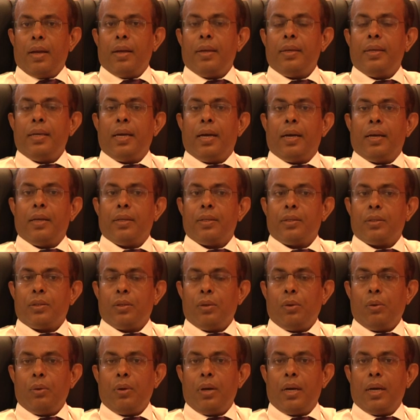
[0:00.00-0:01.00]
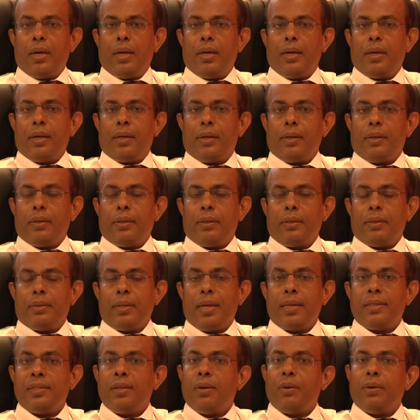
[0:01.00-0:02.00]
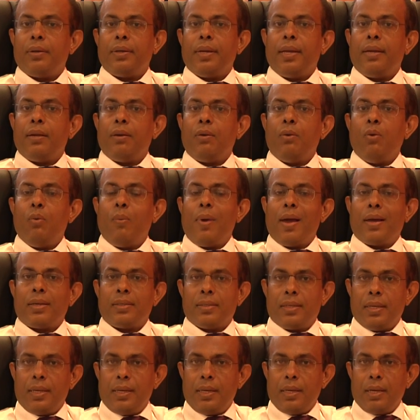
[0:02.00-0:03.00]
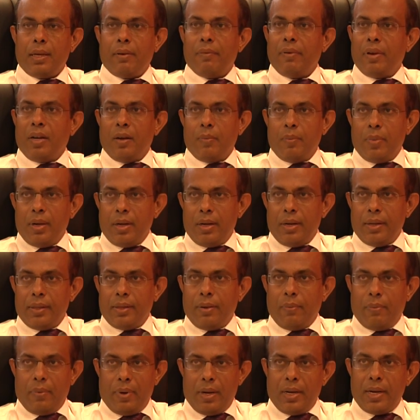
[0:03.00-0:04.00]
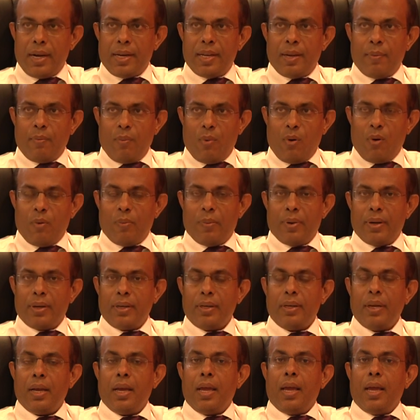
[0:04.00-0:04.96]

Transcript: Yeah, so there's a dengue vaccine available in the world at the moment,